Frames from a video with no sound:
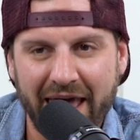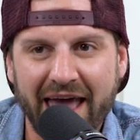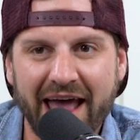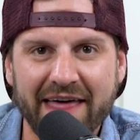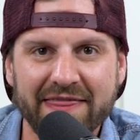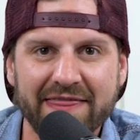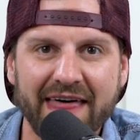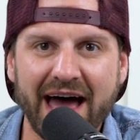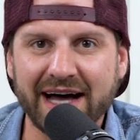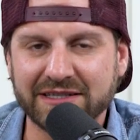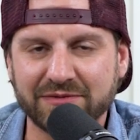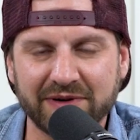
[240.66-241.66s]
And
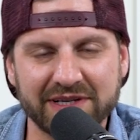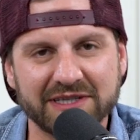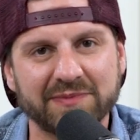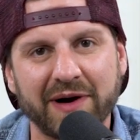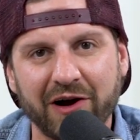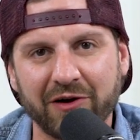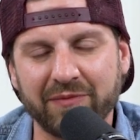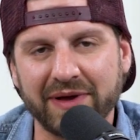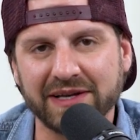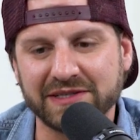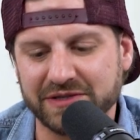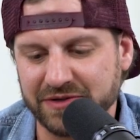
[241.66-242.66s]
that's what inspired me
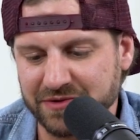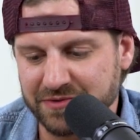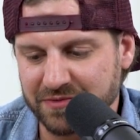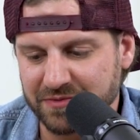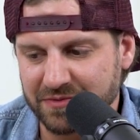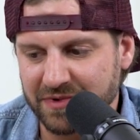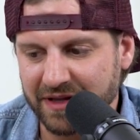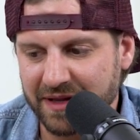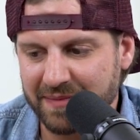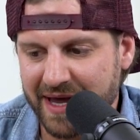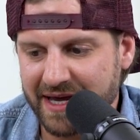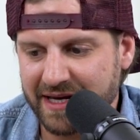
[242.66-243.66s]
to really
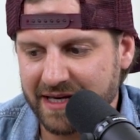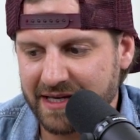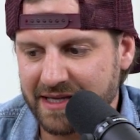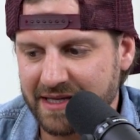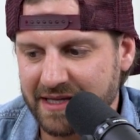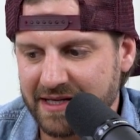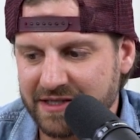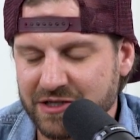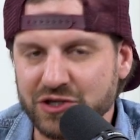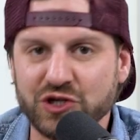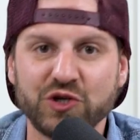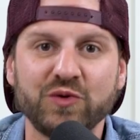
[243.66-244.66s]
make this
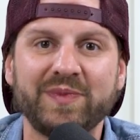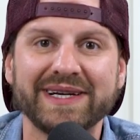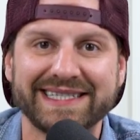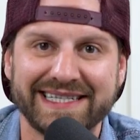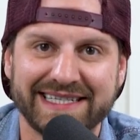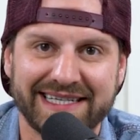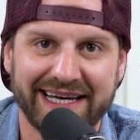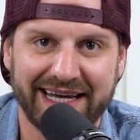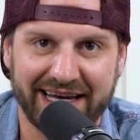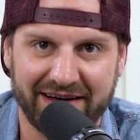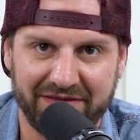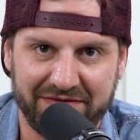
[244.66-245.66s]
new business I
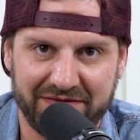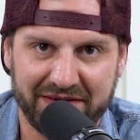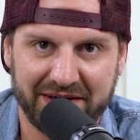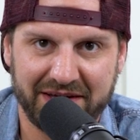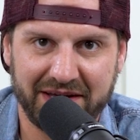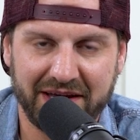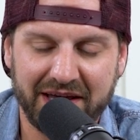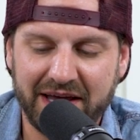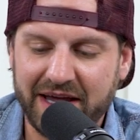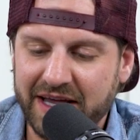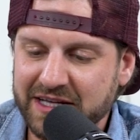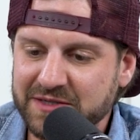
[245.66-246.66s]
have,
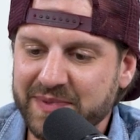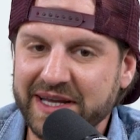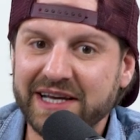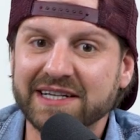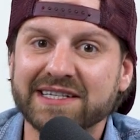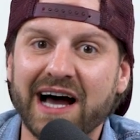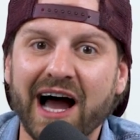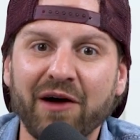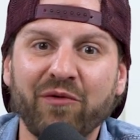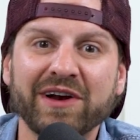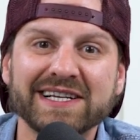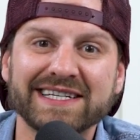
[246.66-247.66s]
is because I
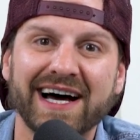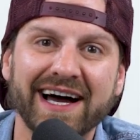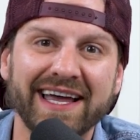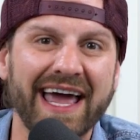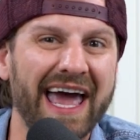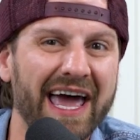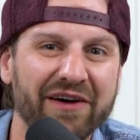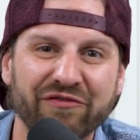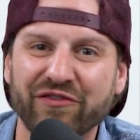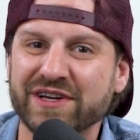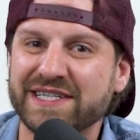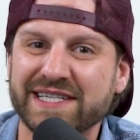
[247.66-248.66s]
want to tie
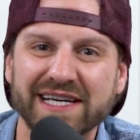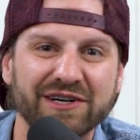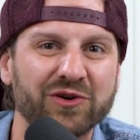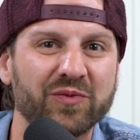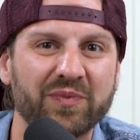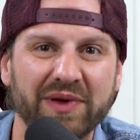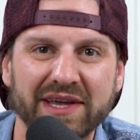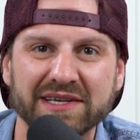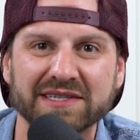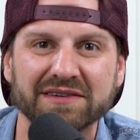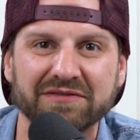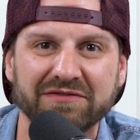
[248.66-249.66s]
every single piece
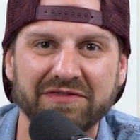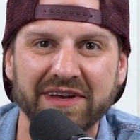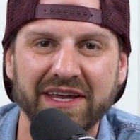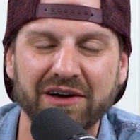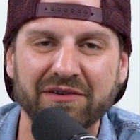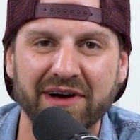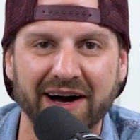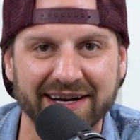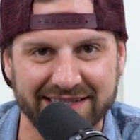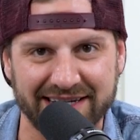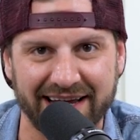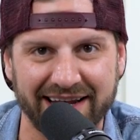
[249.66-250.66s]
of video
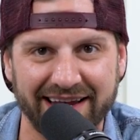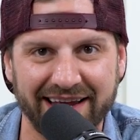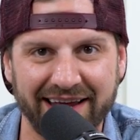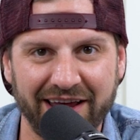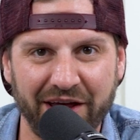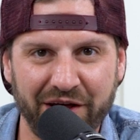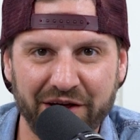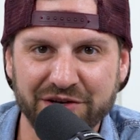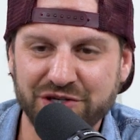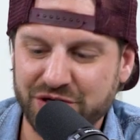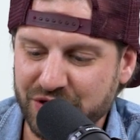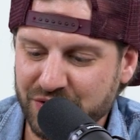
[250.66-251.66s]
content
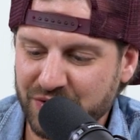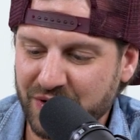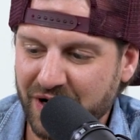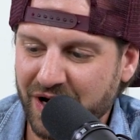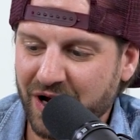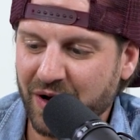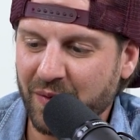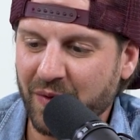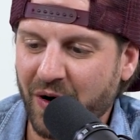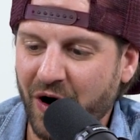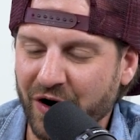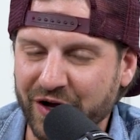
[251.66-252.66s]
to
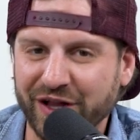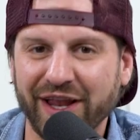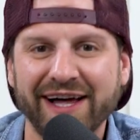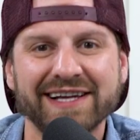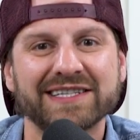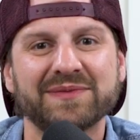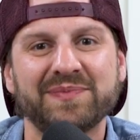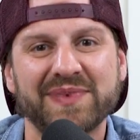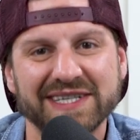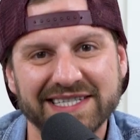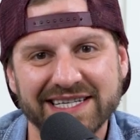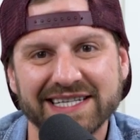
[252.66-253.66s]
our clients'
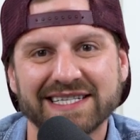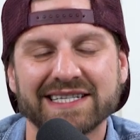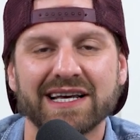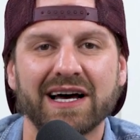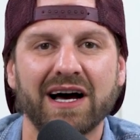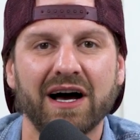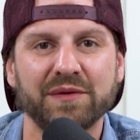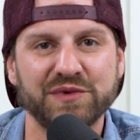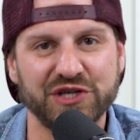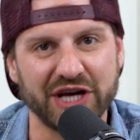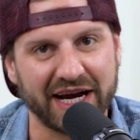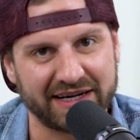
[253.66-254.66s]
business
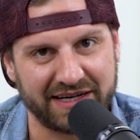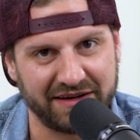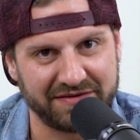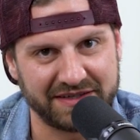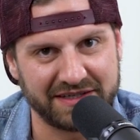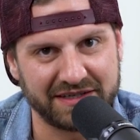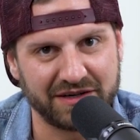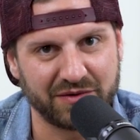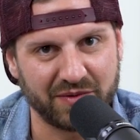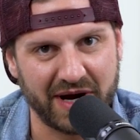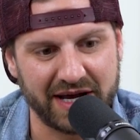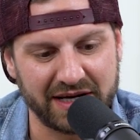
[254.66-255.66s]
objectives,
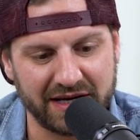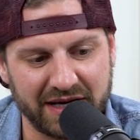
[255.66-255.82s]
right?